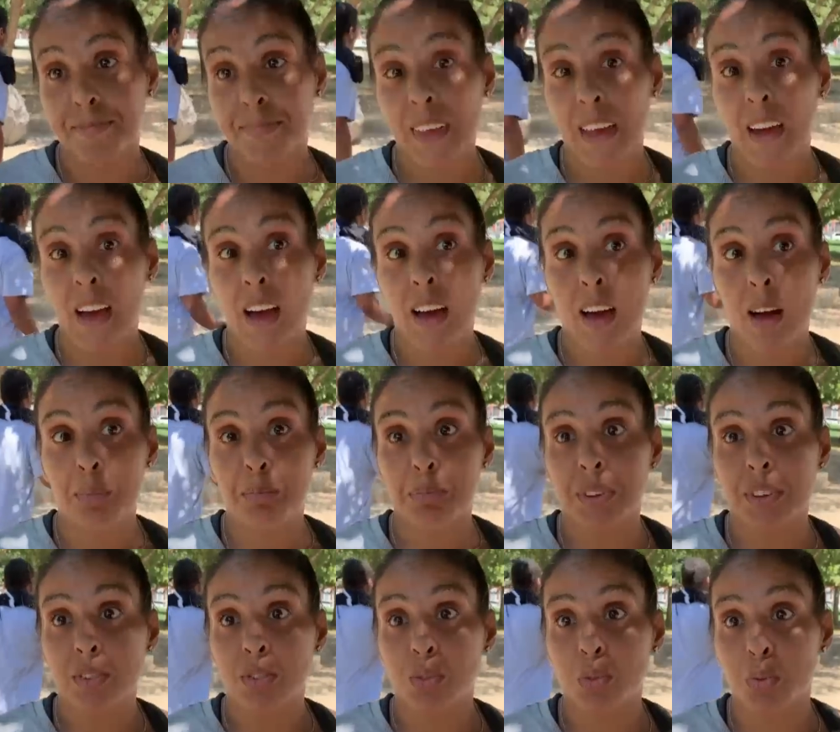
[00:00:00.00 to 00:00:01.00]
Like, I got
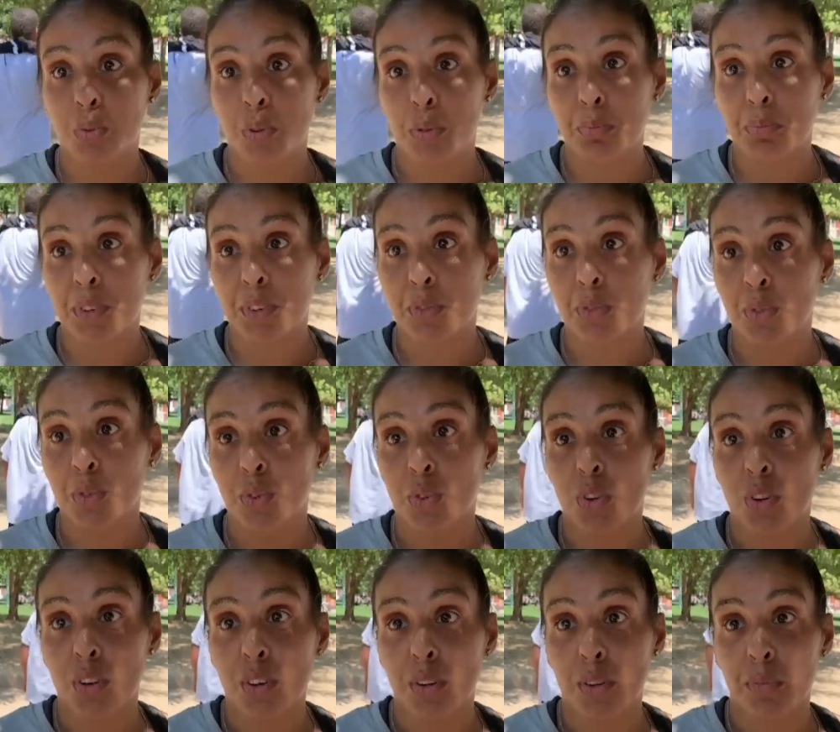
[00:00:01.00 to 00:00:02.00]
pistol whipped
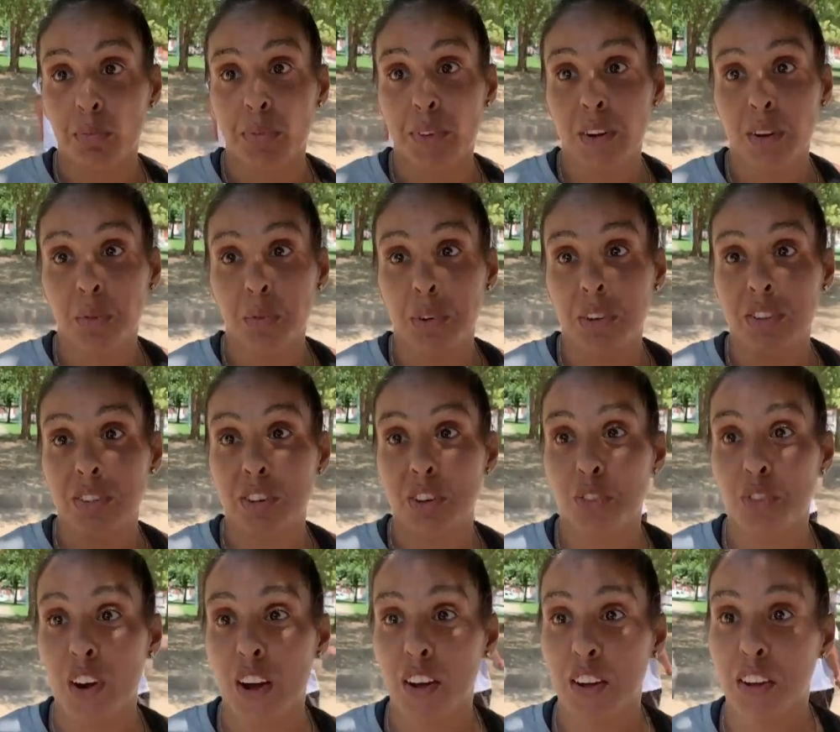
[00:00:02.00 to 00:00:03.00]
before, but it wasn't
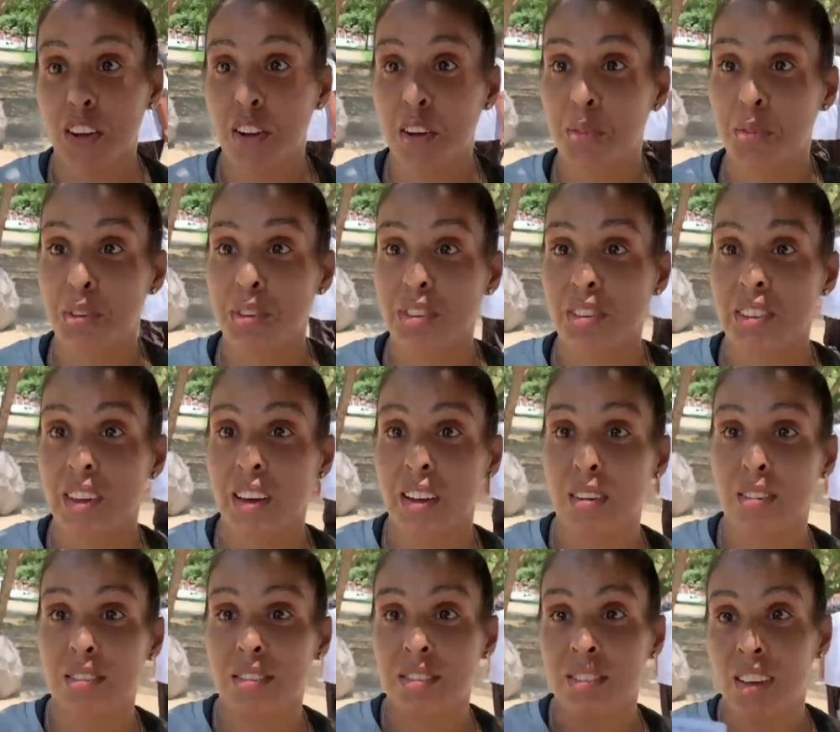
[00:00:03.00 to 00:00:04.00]
around here. It was
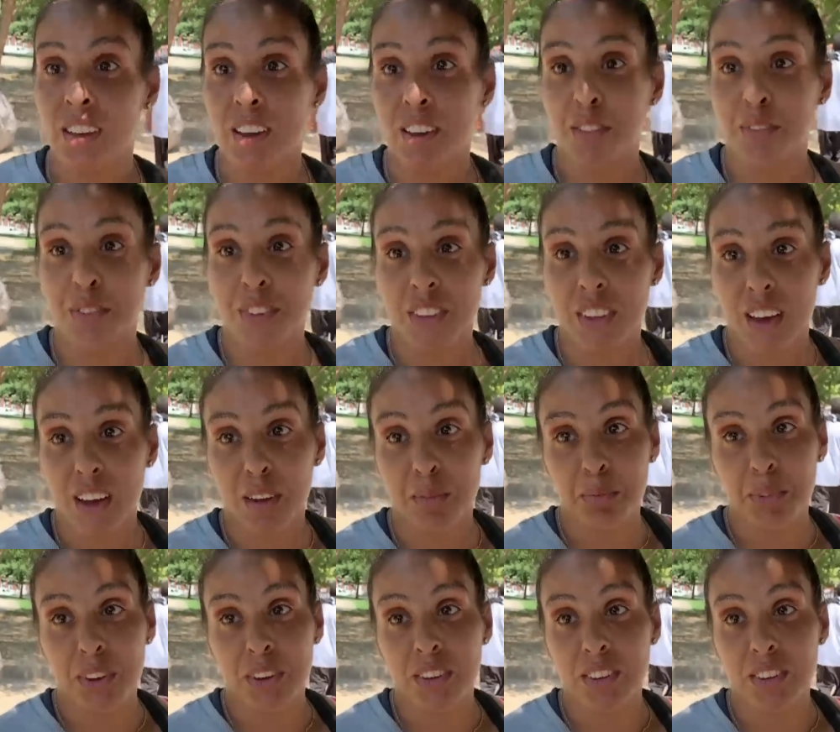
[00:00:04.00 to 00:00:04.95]
down Eights and Diamond.